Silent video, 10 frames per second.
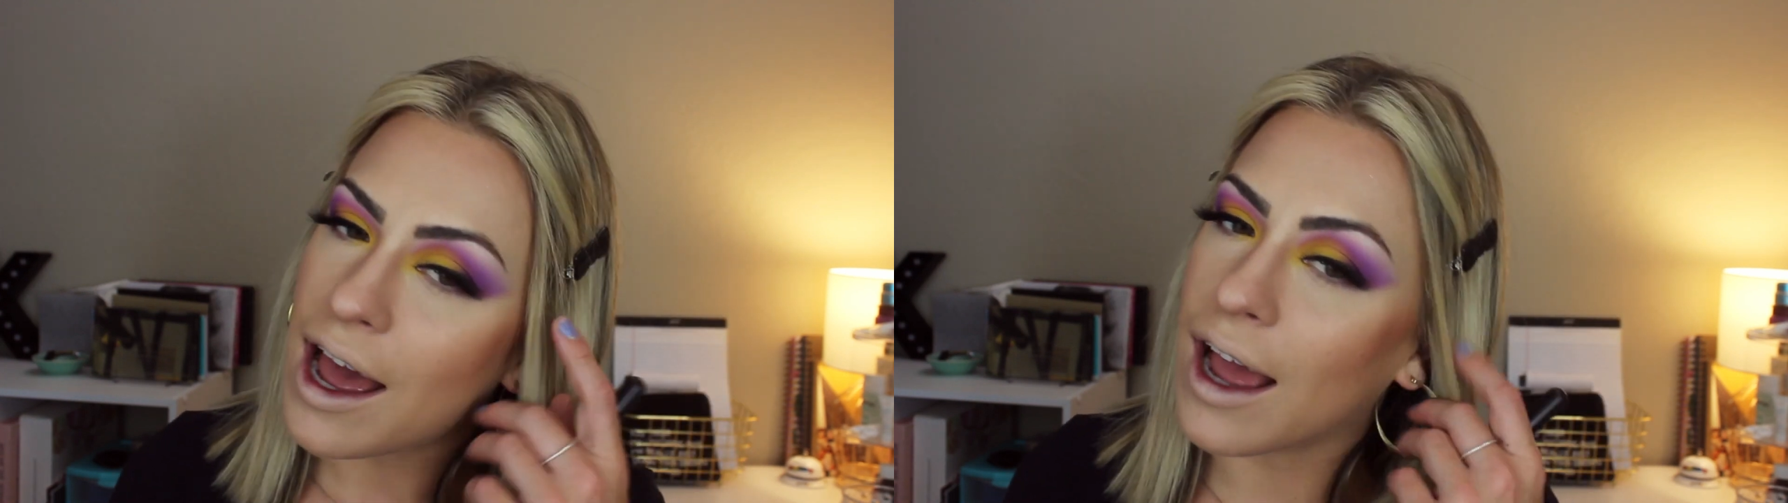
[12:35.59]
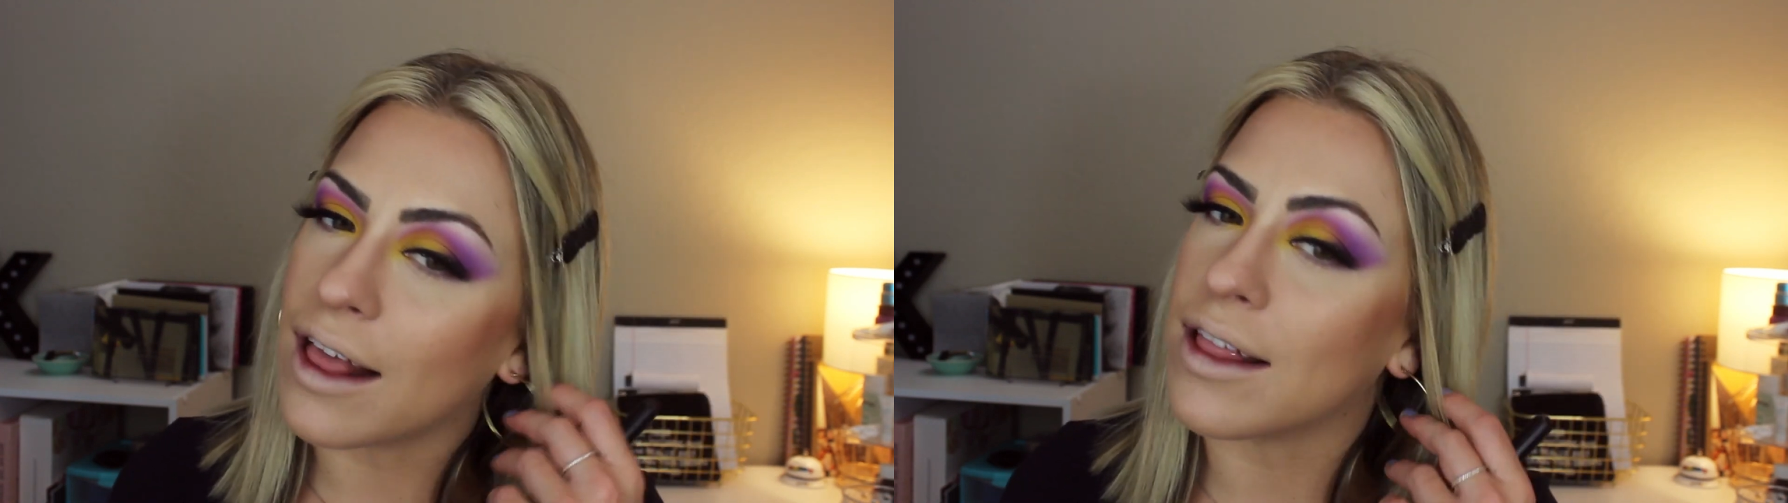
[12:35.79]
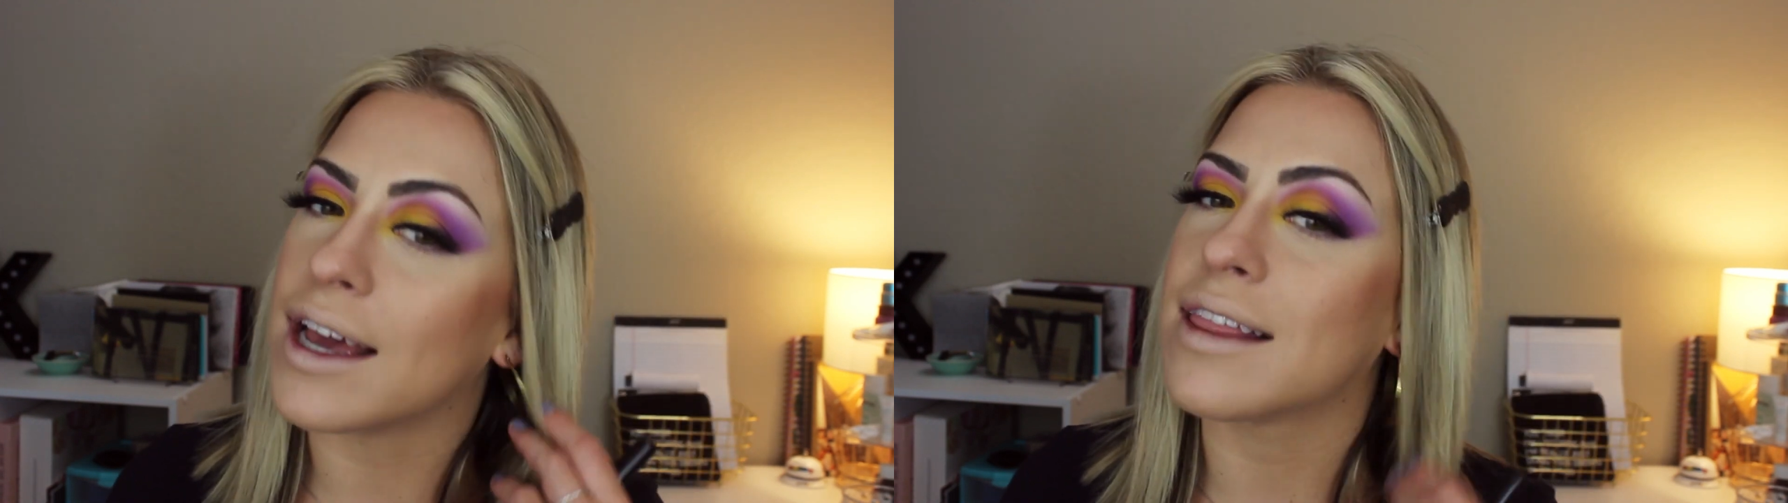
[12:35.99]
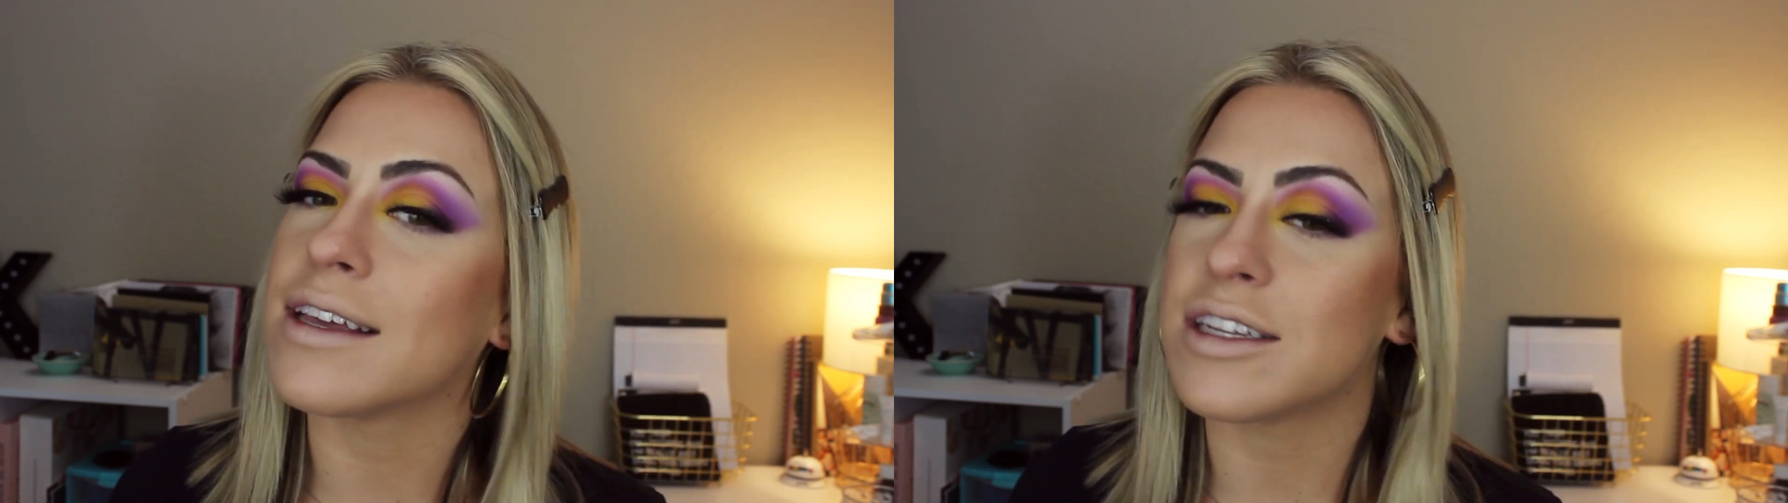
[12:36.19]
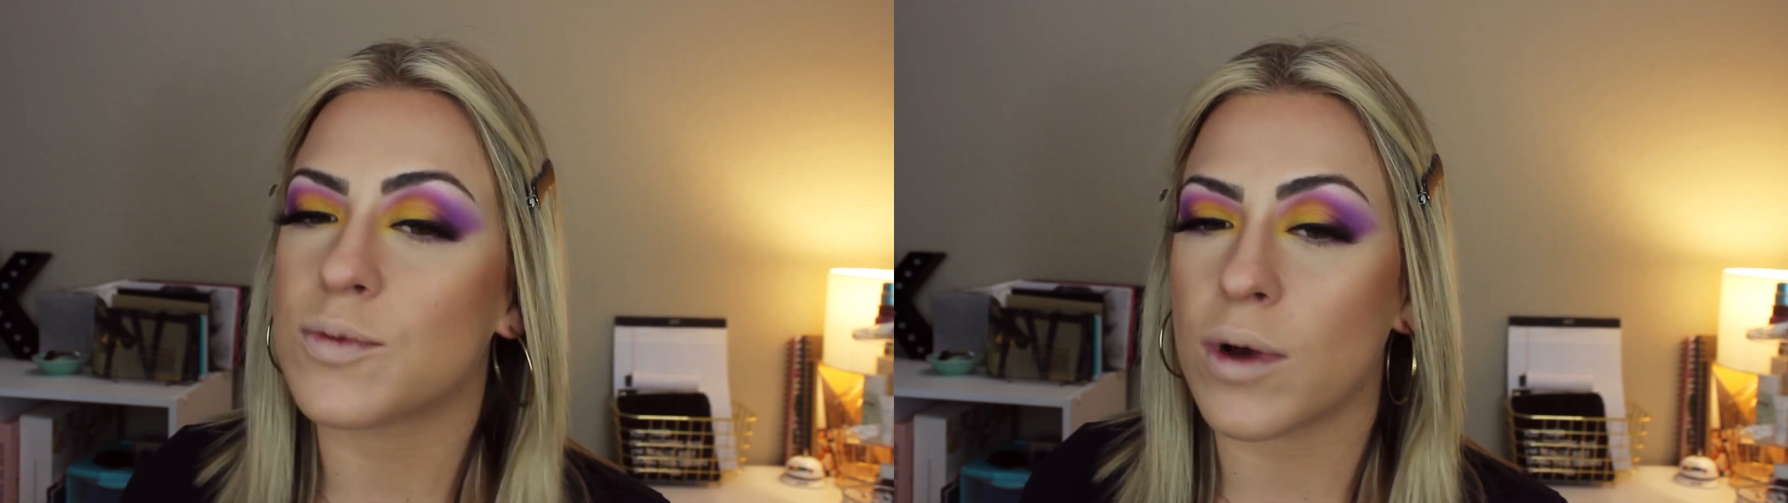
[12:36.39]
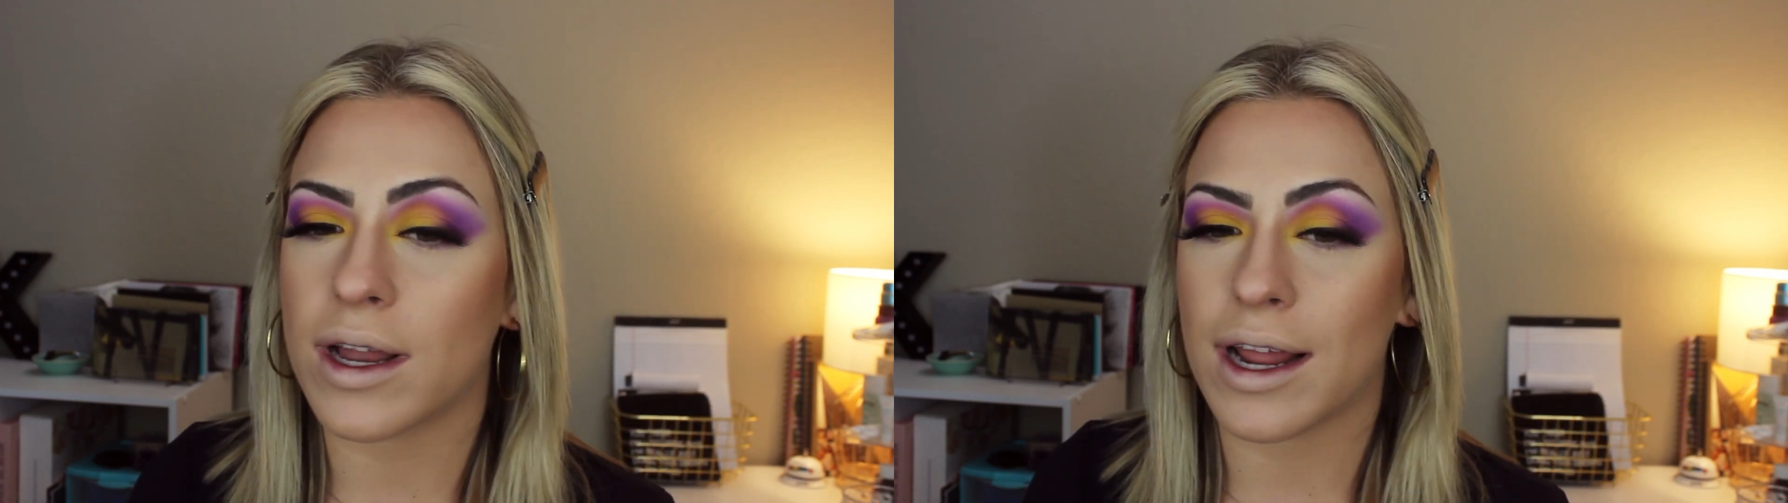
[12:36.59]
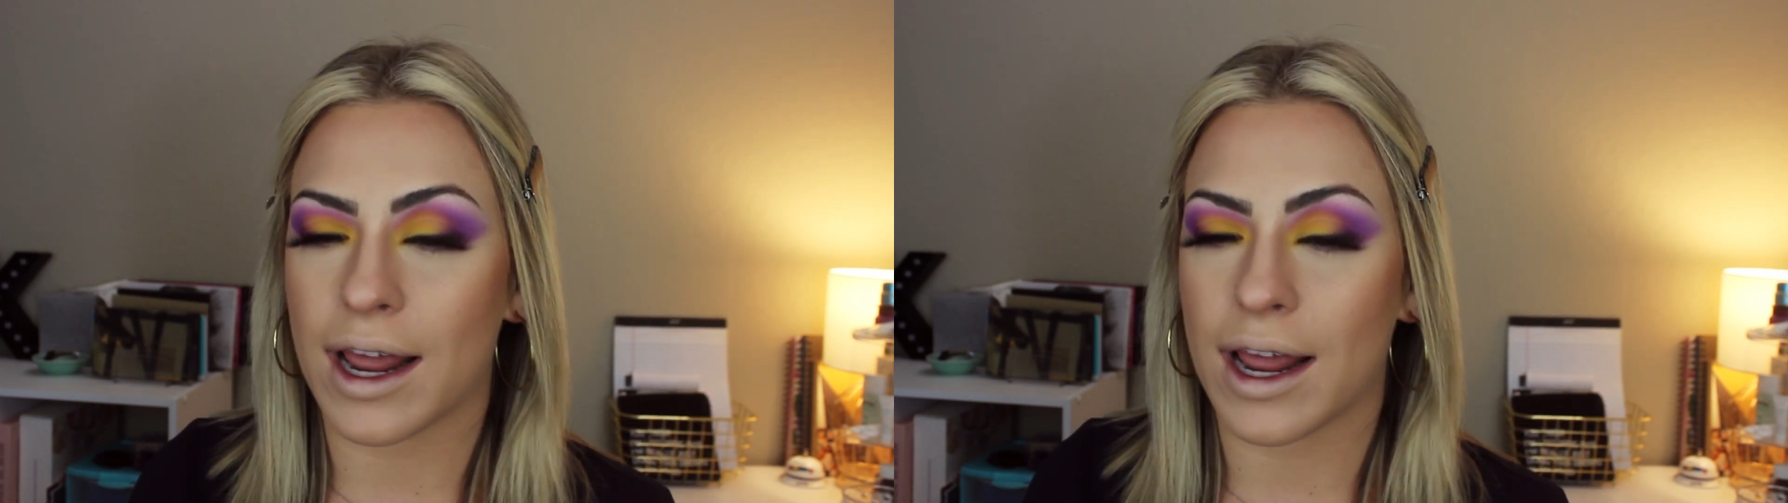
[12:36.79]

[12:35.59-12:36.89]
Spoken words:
I like this one,